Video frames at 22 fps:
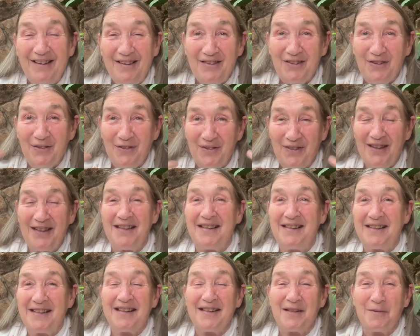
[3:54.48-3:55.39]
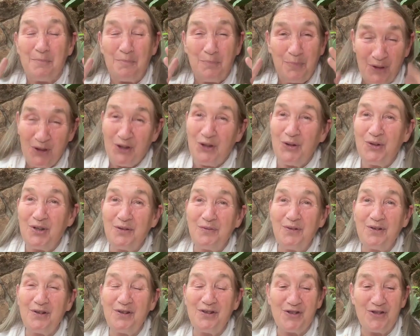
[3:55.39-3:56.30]
So this is a
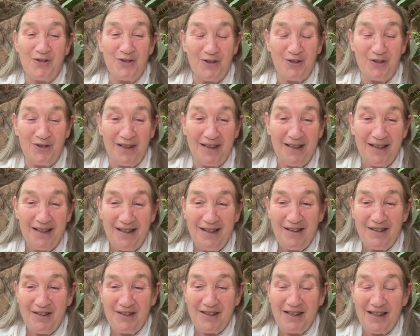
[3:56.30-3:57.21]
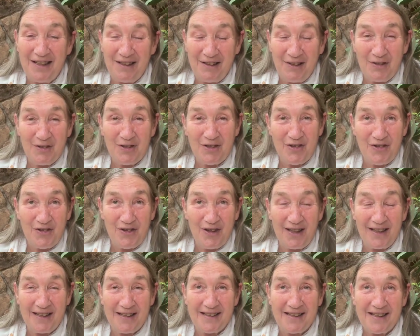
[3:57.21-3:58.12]
beautiful story to
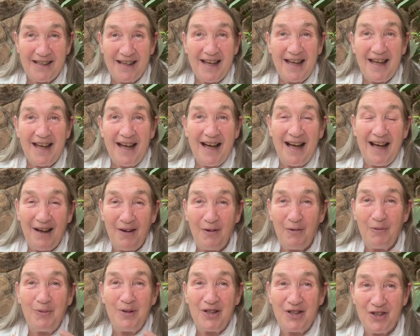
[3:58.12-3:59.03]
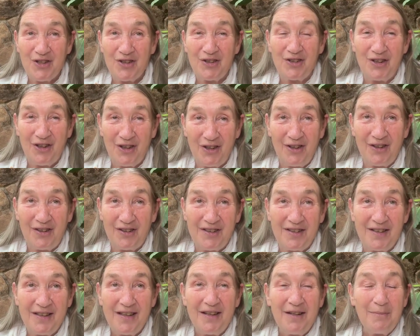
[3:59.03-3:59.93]
illustrate how we should
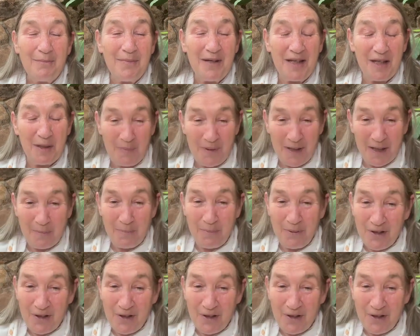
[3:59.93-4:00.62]
not make big